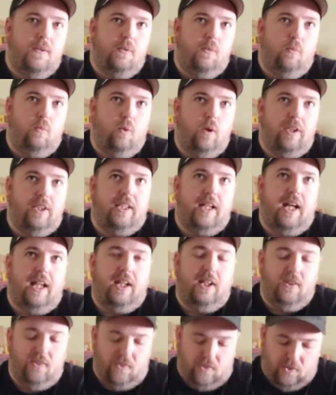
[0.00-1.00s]
what that
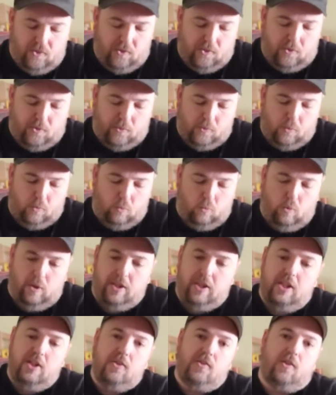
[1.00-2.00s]
is when
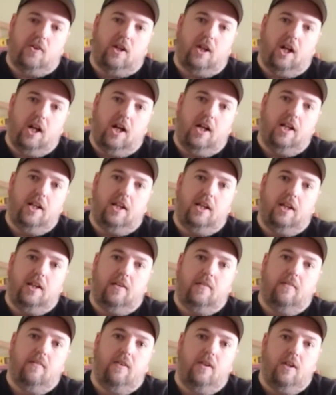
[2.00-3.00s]
these are cutting,
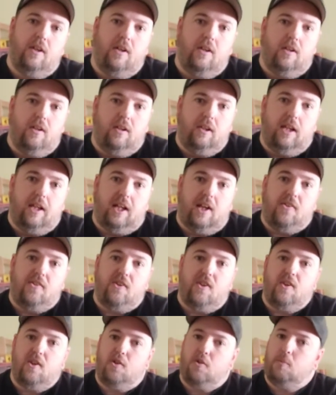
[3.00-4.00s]
like I
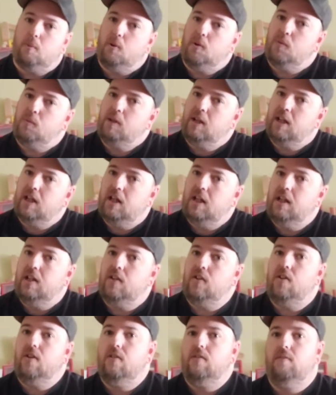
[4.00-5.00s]
said, they're supposed to be
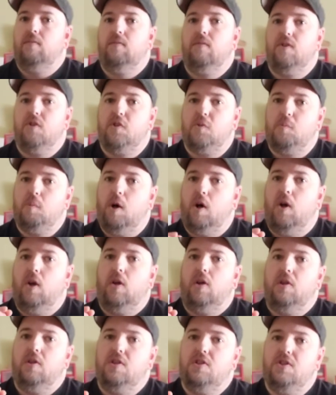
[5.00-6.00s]
cutting
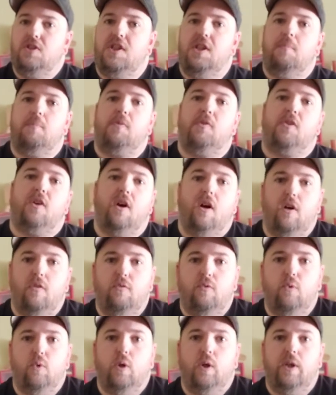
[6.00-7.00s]
small chips
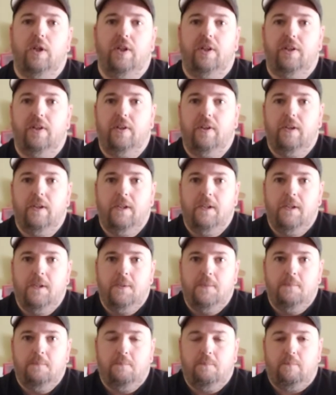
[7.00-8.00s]
of wood.
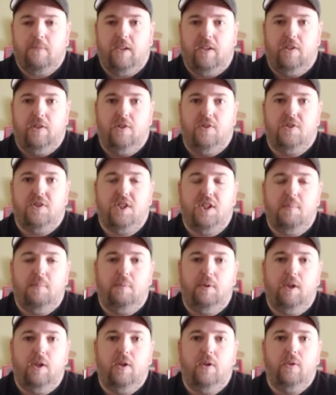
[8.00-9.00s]
Your chip
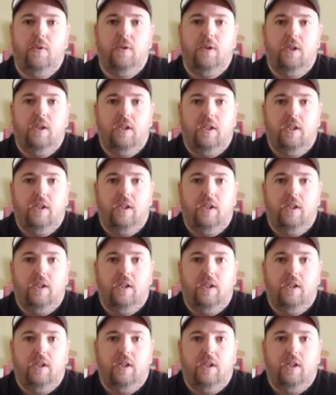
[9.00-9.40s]
load